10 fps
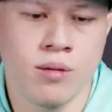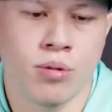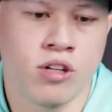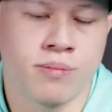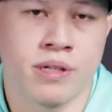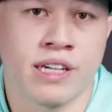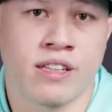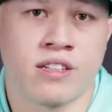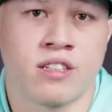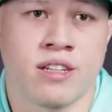point
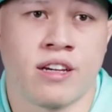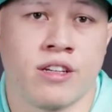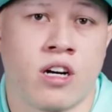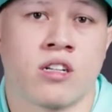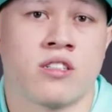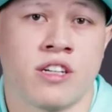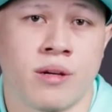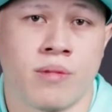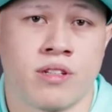being, this is a young team.